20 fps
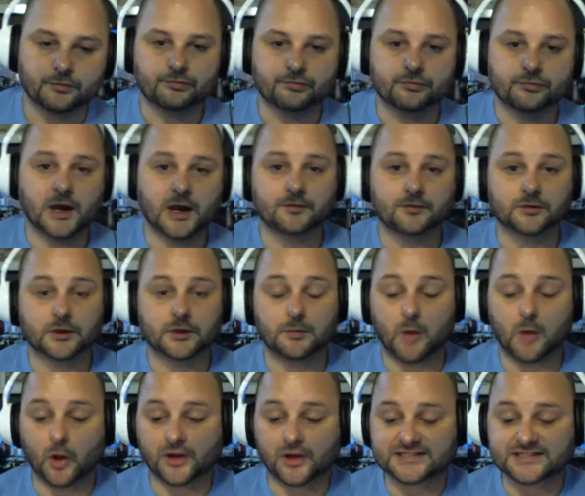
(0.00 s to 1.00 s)
Yeah,
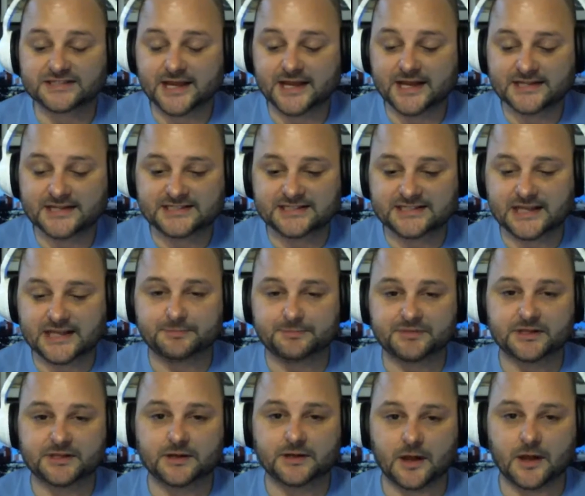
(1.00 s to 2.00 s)
LaMarcus had
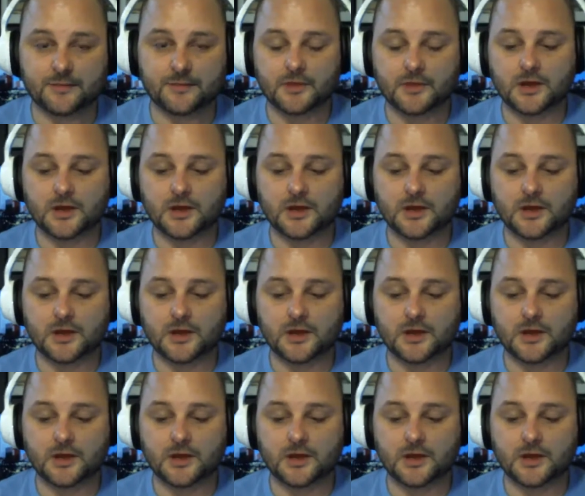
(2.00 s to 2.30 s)
stepped it up.